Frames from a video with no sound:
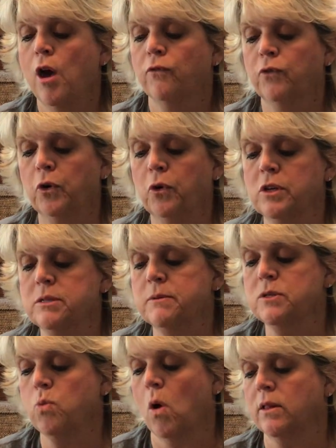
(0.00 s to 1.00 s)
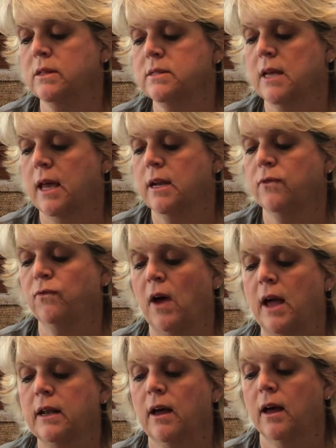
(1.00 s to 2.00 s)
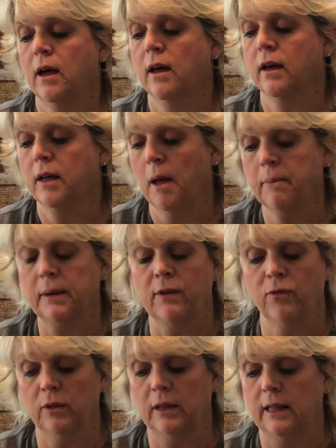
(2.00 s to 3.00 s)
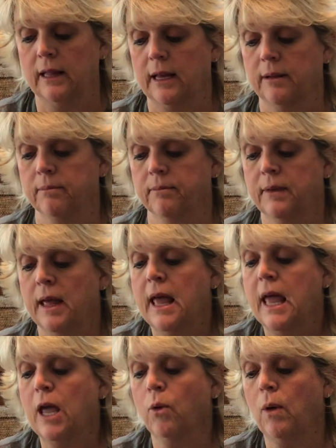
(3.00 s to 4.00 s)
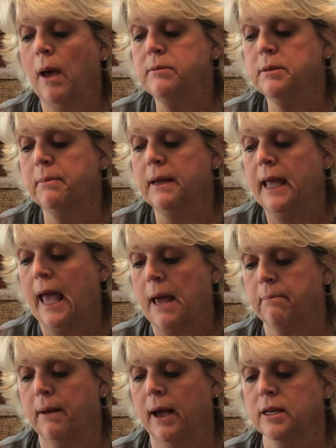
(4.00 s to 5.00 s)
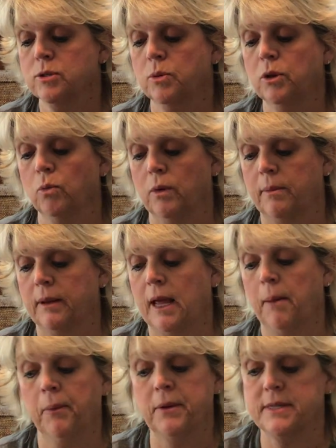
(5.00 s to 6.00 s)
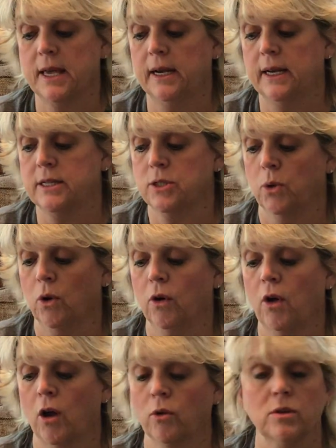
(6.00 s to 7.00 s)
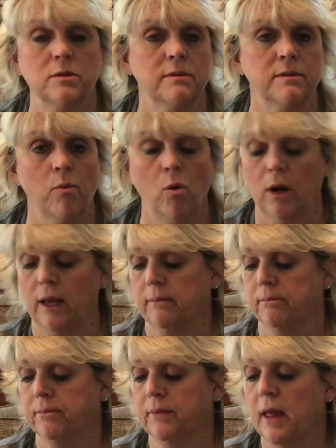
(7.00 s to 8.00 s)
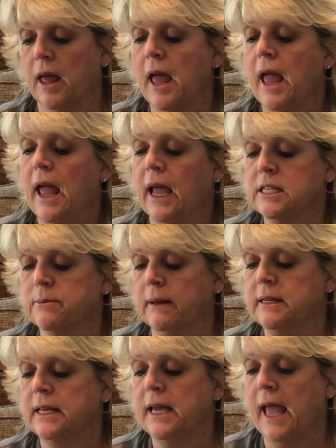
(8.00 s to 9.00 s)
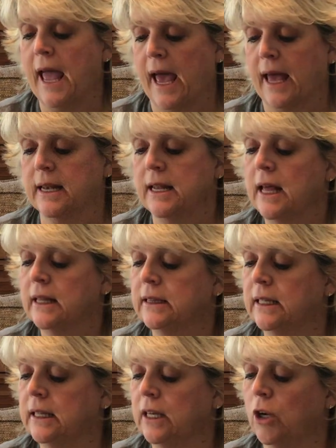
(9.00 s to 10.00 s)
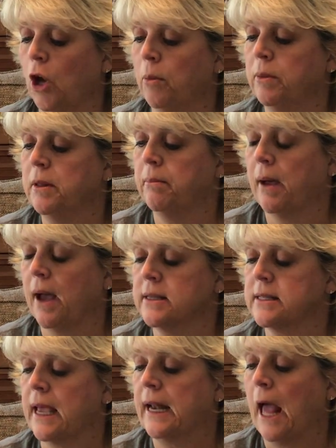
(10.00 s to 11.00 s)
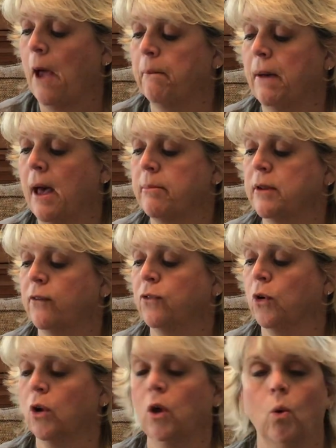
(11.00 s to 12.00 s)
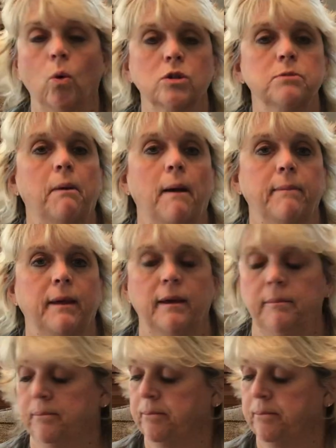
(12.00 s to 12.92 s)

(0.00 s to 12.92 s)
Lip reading: For Christmas, Walt decided to find company for Lillian. He wrapped a big hat box with a ribbon and presented it to her on Christmas morning. Expecting a hat, Lillian opened the box and out popped a furry orange puppy.